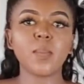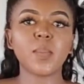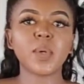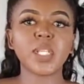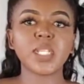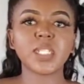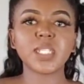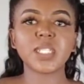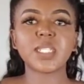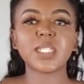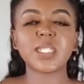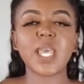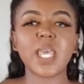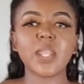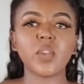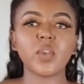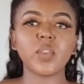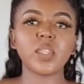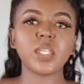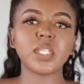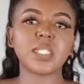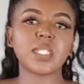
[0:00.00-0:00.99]
I'm gonna just
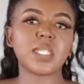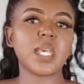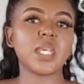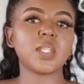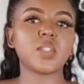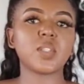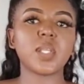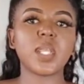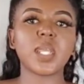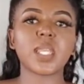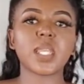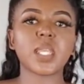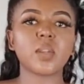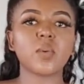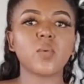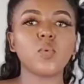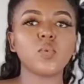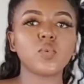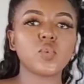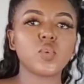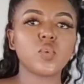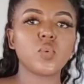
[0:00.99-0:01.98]
stand on the side so I can
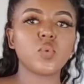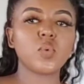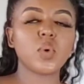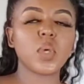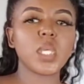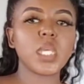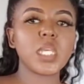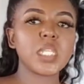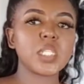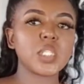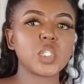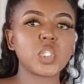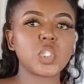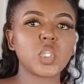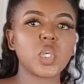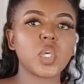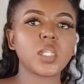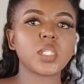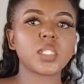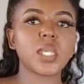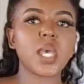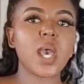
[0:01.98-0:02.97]
also
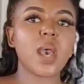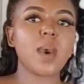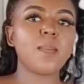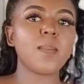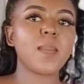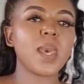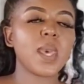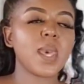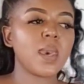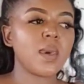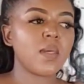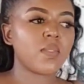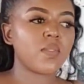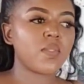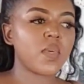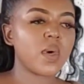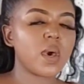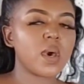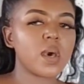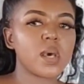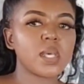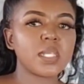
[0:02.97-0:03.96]
insert um,
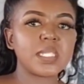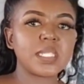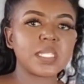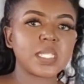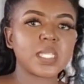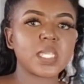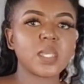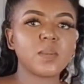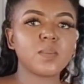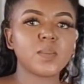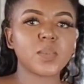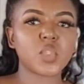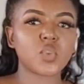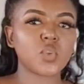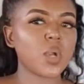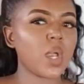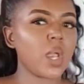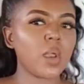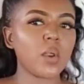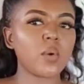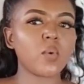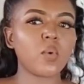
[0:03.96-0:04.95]
the Skims
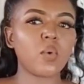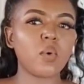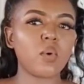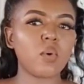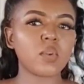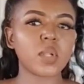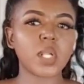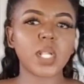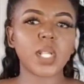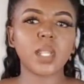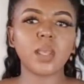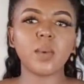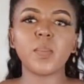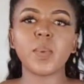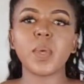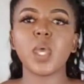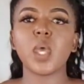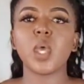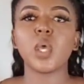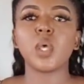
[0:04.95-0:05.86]
try and haul clip.